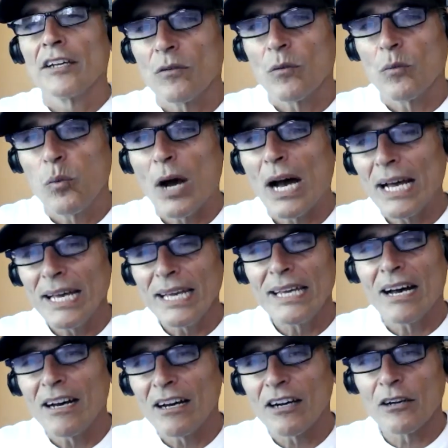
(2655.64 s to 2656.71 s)
why
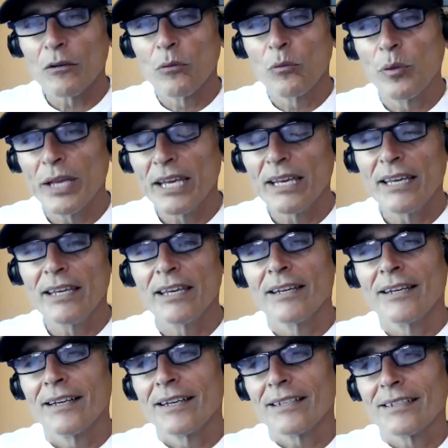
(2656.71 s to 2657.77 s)
are we
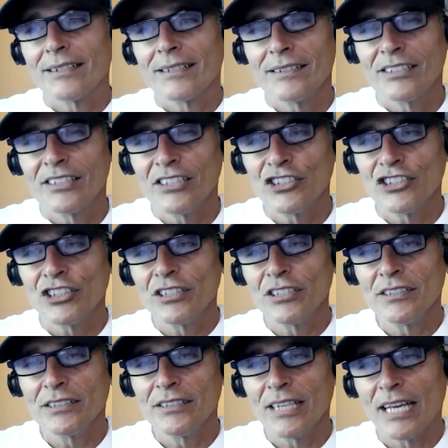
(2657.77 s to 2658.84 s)

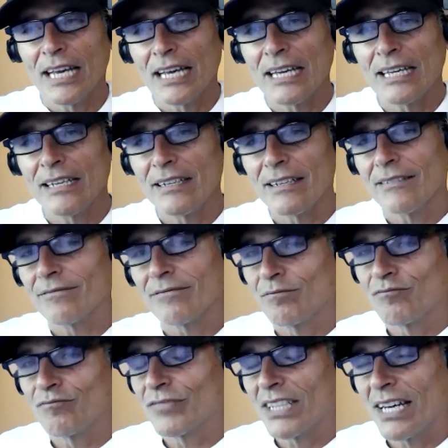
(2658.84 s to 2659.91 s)
conditioned and
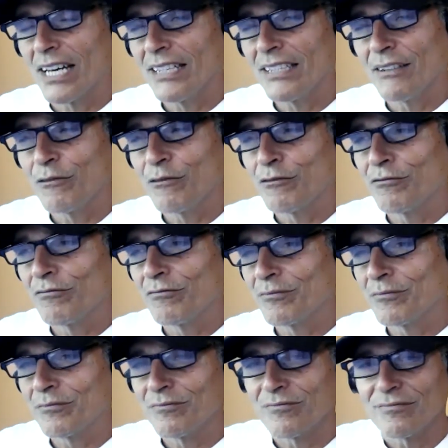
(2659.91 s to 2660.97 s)
kind of
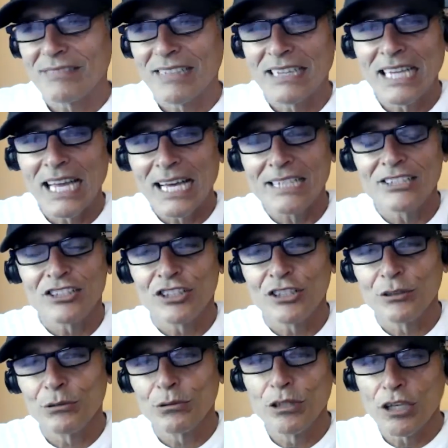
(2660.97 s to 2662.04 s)
led
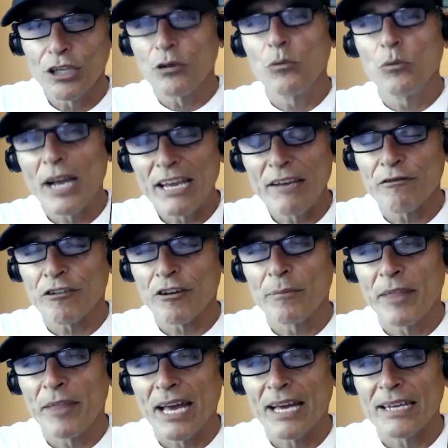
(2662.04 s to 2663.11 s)
to look away from
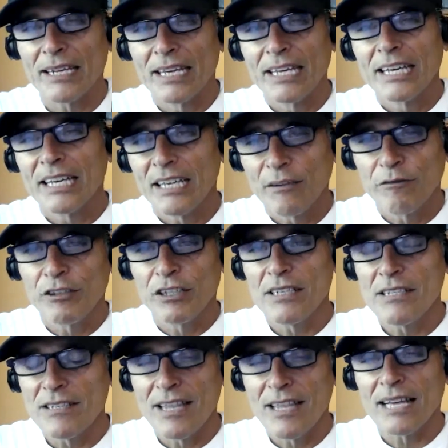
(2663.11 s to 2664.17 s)
that if it
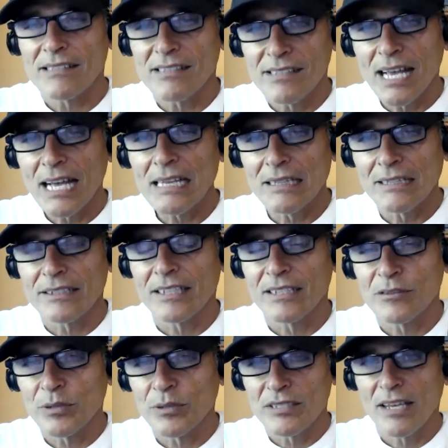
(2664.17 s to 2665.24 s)
is that solid,
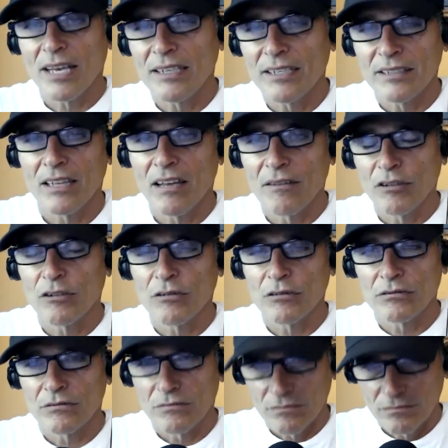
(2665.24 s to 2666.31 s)
as we said in level
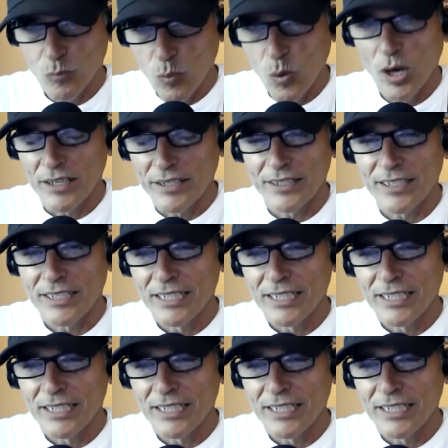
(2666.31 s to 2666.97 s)
one?